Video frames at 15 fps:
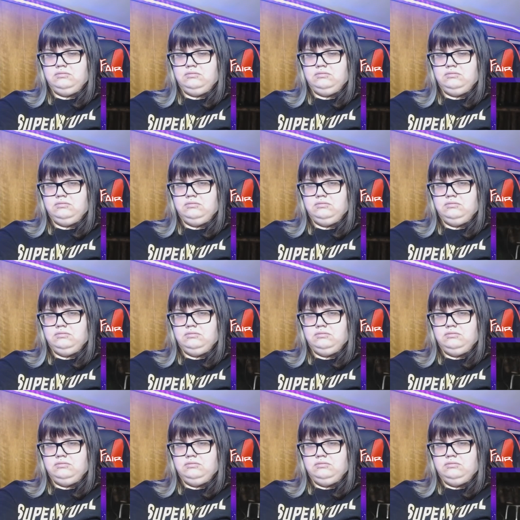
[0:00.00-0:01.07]

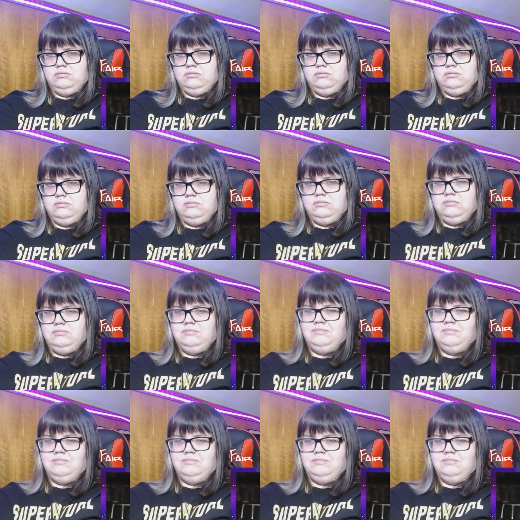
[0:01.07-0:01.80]
(no one is talking)